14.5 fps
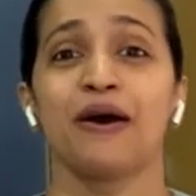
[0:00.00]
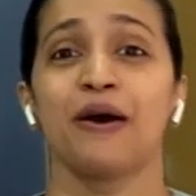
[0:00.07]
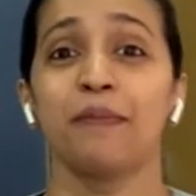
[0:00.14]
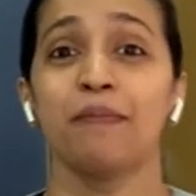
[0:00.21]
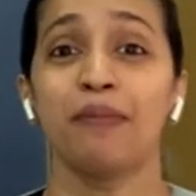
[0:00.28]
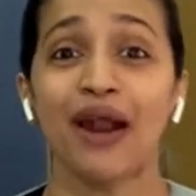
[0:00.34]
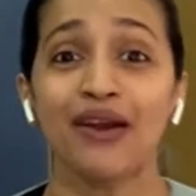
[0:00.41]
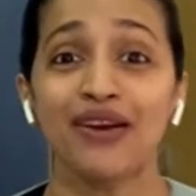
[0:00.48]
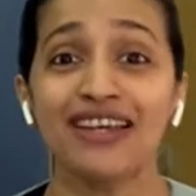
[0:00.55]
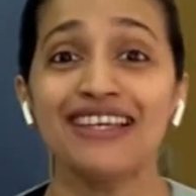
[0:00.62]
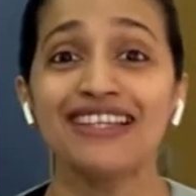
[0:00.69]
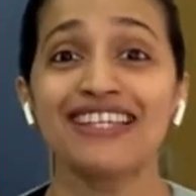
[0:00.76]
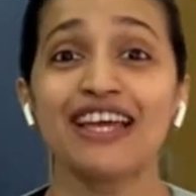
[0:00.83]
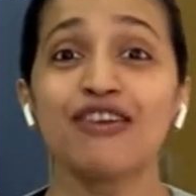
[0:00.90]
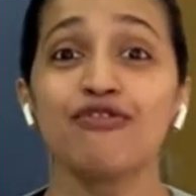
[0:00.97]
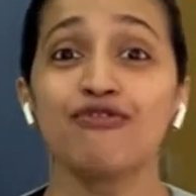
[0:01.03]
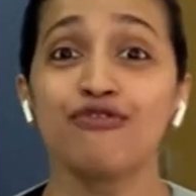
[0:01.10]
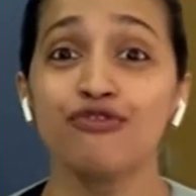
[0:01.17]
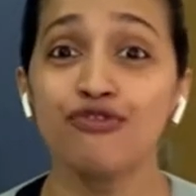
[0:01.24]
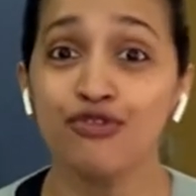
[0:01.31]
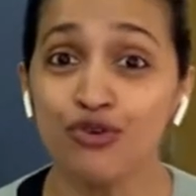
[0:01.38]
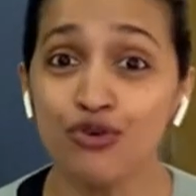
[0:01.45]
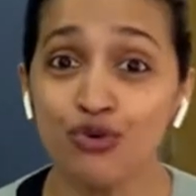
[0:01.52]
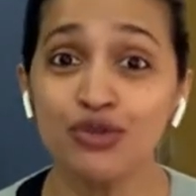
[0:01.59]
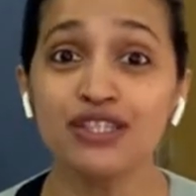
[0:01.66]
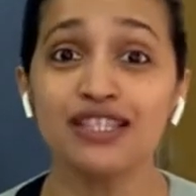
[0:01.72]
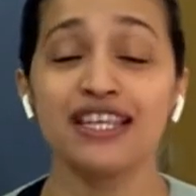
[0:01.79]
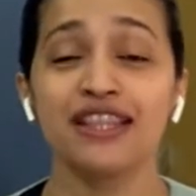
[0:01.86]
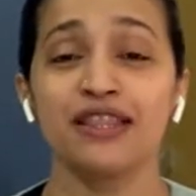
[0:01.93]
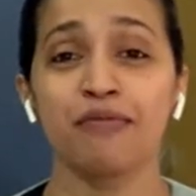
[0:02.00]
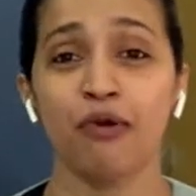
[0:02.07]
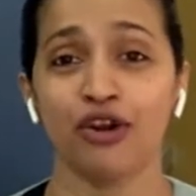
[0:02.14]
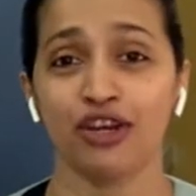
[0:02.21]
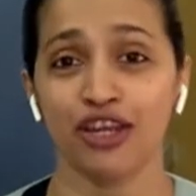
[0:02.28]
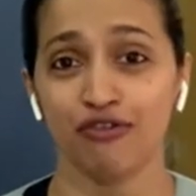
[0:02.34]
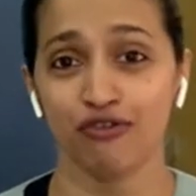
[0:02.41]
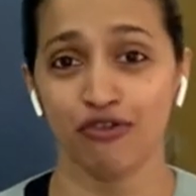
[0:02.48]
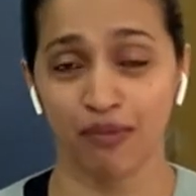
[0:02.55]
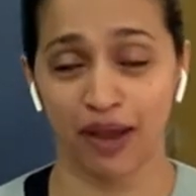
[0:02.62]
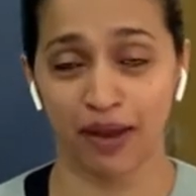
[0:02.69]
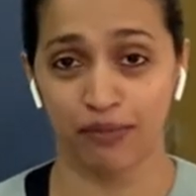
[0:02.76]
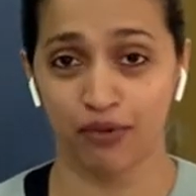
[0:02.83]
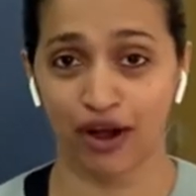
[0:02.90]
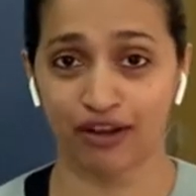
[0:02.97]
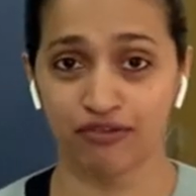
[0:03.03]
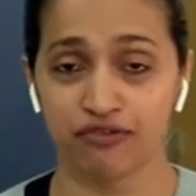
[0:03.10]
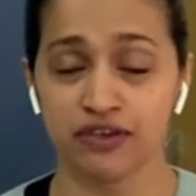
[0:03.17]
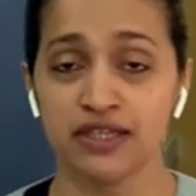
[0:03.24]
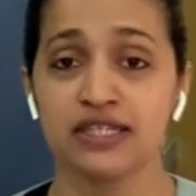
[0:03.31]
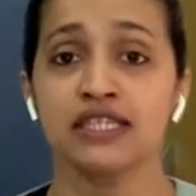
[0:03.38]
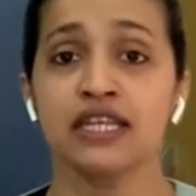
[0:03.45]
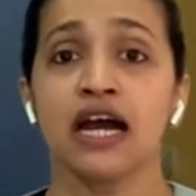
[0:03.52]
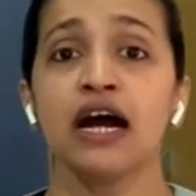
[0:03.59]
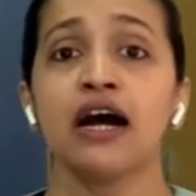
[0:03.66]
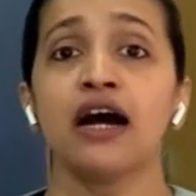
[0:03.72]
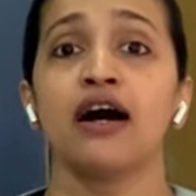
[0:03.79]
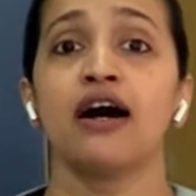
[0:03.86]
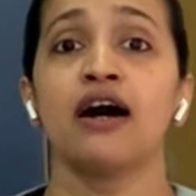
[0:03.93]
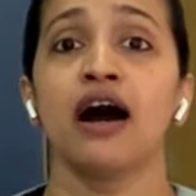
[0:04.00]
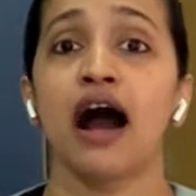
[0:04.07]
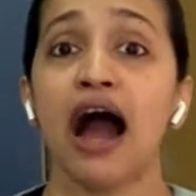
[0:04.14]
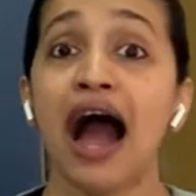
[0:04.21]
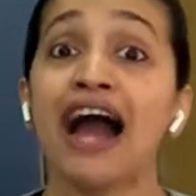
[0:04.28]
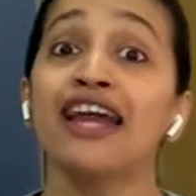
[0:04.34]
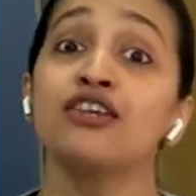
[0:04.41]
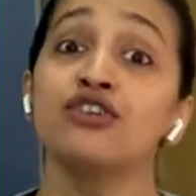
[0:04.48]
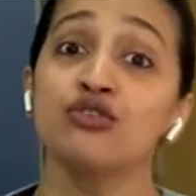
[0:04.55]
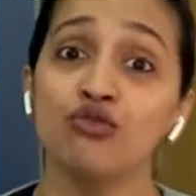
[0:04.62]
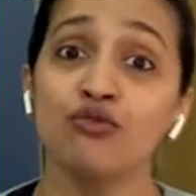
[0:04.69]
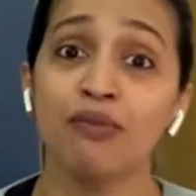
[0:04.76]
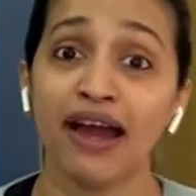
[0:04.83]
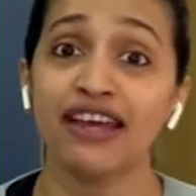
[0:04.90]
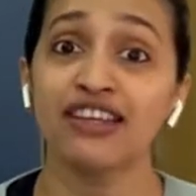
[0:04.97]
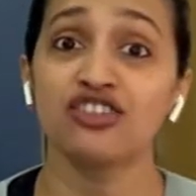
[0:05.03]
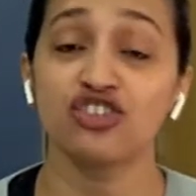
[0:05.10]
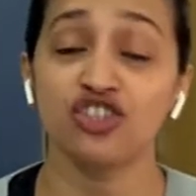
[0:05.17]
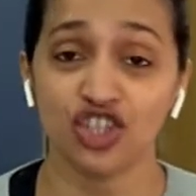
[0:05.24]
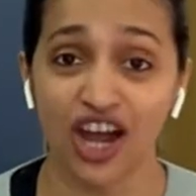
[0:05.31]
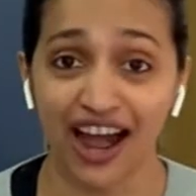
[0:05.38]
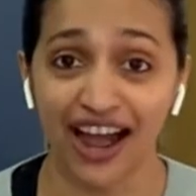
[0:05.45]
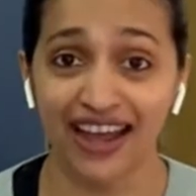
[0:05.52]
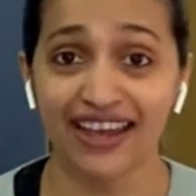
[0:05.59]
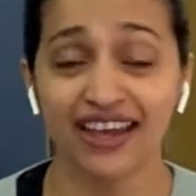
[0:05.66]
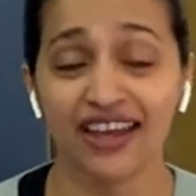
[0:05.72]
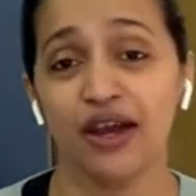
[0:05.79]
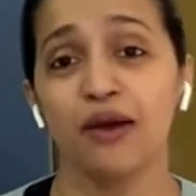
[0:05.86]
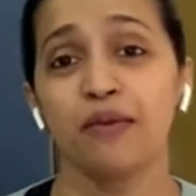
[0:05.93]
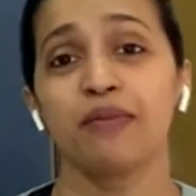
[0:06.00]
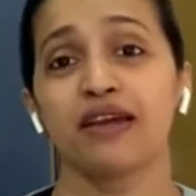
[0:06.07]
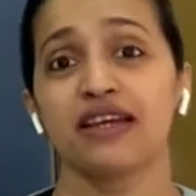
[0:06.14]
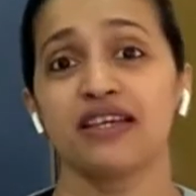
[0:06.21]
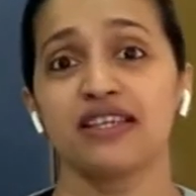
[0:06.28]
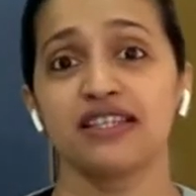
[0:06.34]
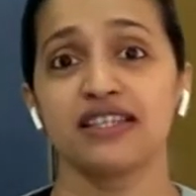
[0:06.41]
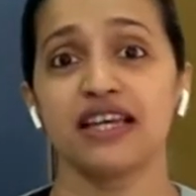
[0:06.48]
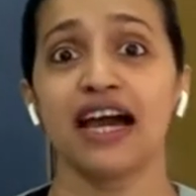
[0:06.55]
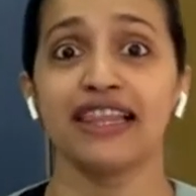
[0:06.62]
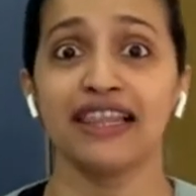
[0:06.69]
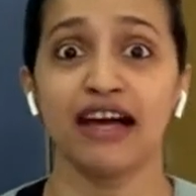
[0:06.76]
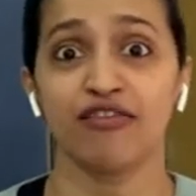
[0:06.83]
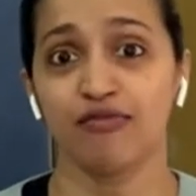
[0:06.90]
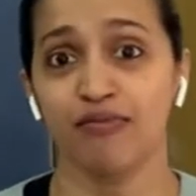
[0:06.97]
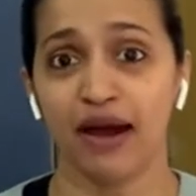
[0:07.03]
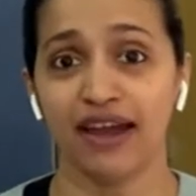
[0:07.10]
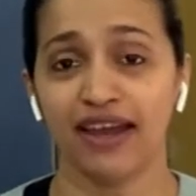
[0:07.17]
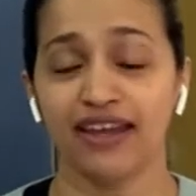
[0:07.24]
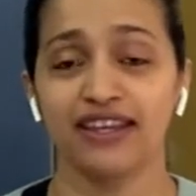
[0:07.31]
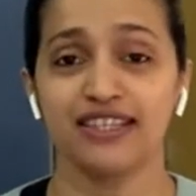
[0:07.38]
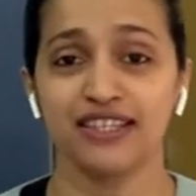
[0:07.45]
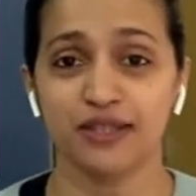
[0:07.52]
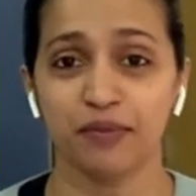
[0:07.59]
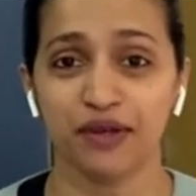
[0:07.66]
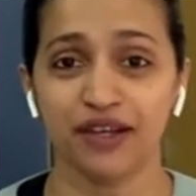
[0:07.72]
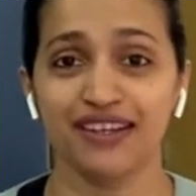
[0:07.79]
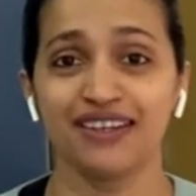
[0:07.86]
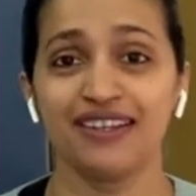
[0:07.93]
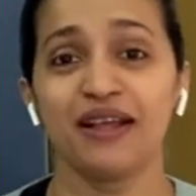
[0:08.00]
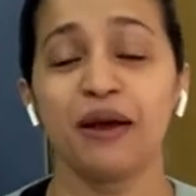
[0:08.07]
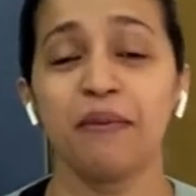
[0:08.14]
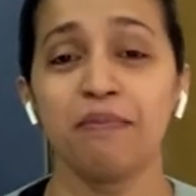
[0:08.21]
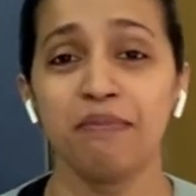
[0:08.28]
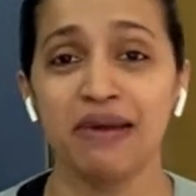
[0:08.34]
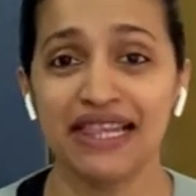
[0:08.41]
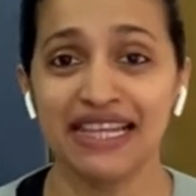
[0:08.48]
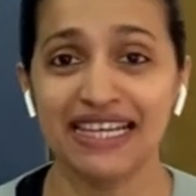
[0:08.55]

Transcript: berries and fruits in the morning for my breakfast. I do my chai because I love my typical milk